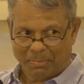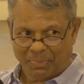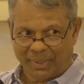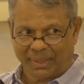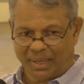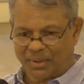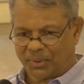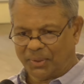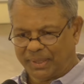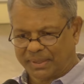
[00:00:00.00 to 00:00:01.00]
We think
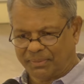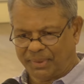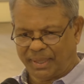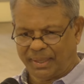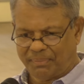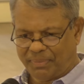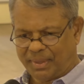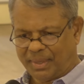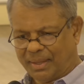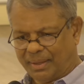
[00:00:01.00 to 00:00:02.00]
always we
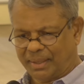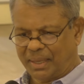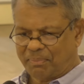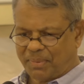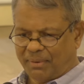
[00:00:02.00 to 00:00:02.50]
keep